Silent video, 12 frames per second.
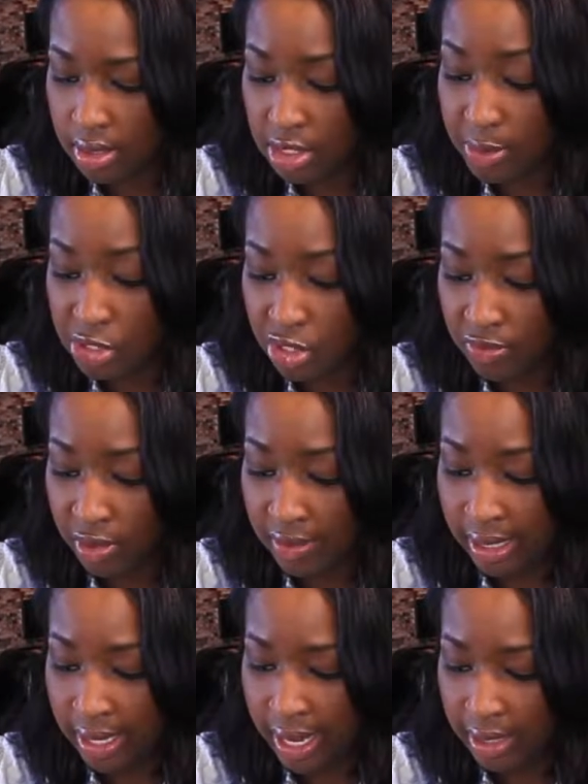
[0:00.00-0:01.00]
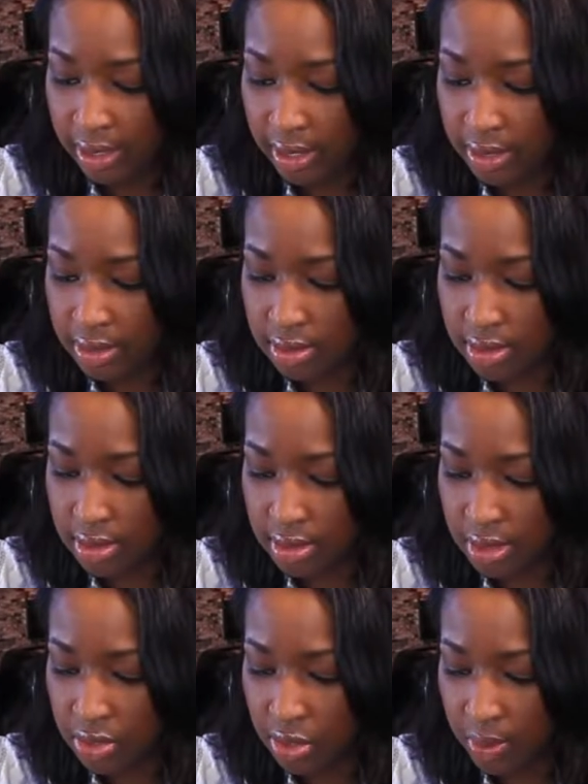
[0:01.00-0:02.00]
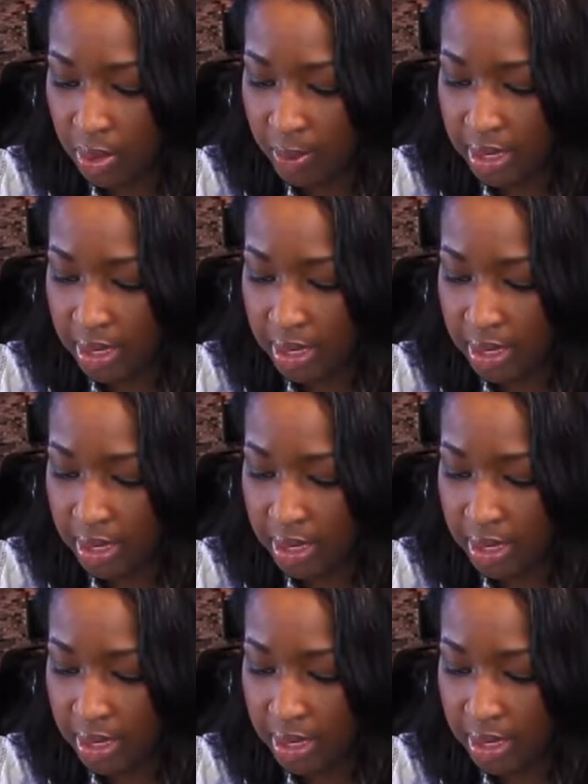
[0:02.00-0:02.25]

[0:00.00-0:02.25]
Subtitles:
especially if you have a lot of letters, because you don't want to